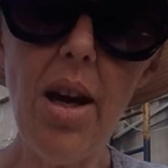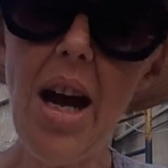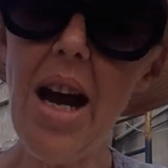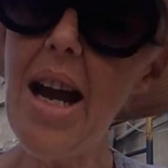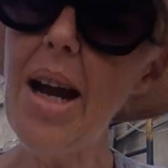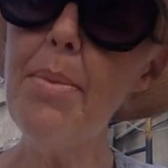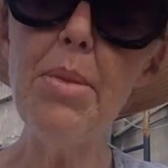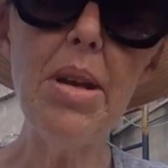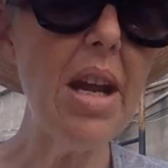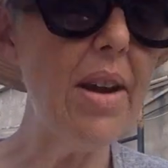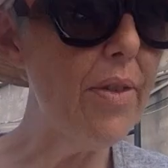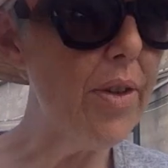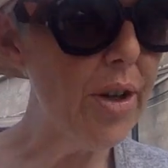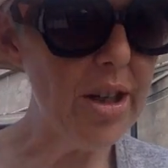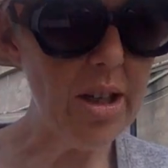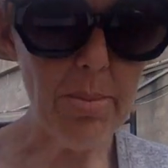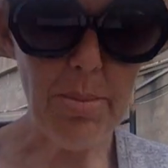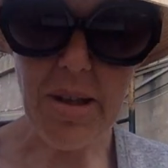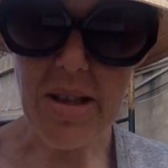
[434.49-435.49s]
I'm never
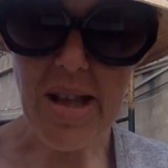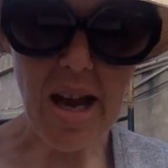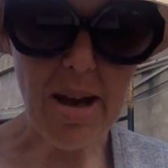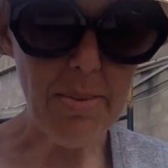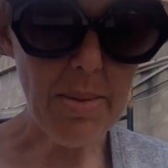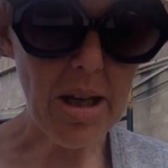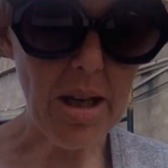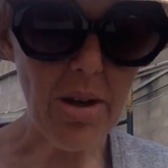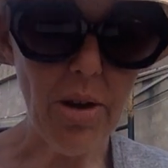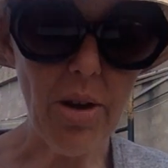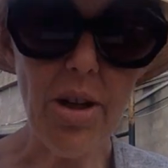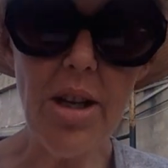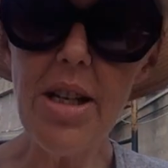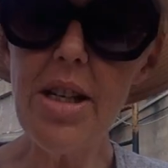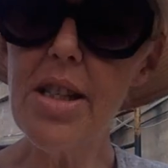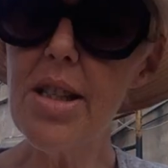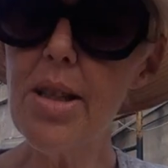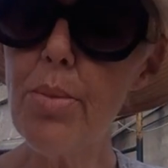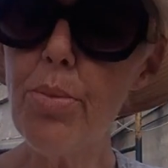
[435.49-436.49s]
going to be that maker.
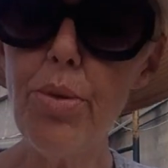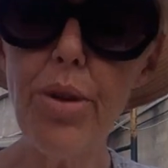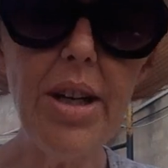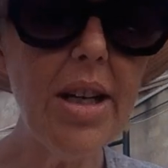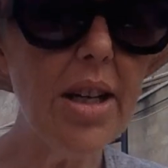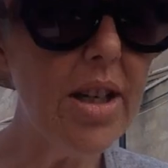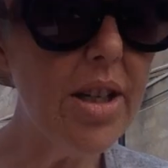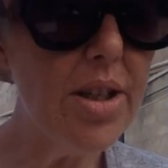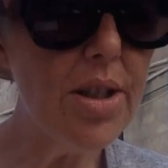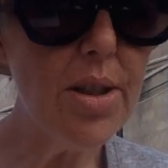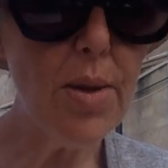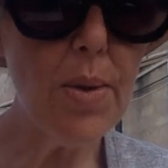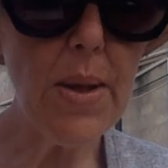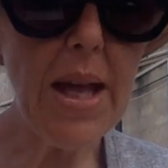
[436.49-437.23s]
Sabrina can do